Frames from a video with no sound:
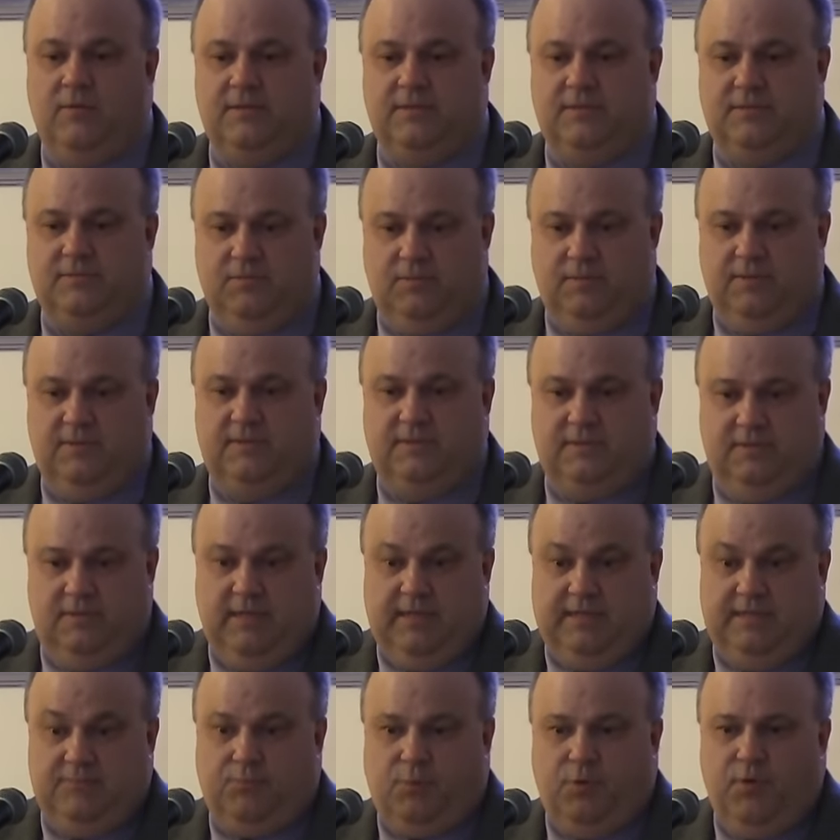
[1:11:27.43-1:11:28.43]
was, was
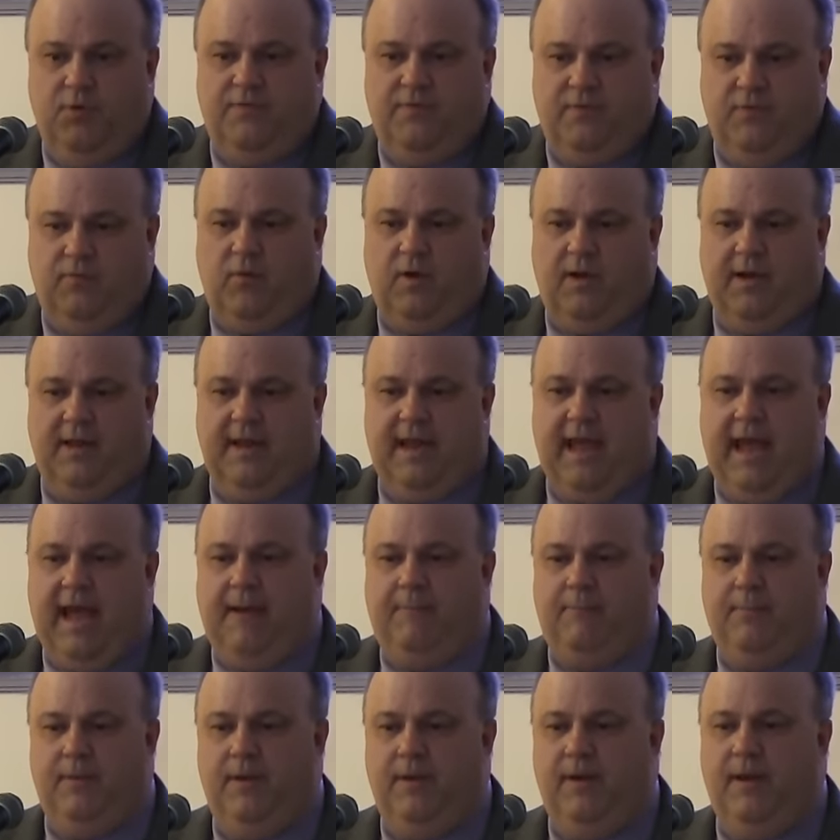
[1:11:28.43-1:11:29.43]
as proof of what had
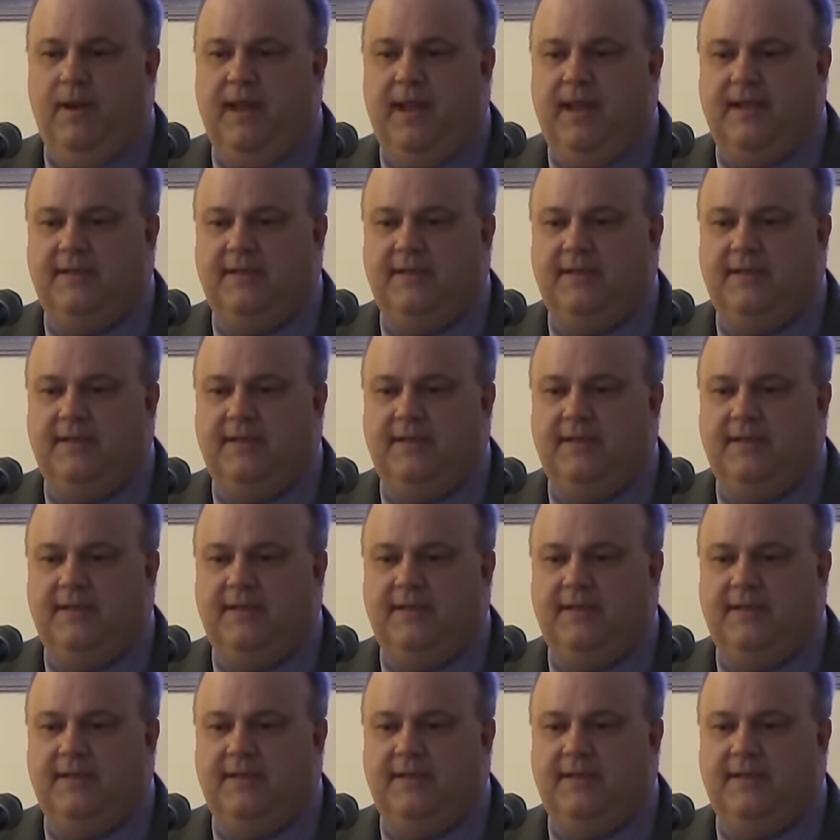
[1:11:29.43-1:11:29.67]
happened.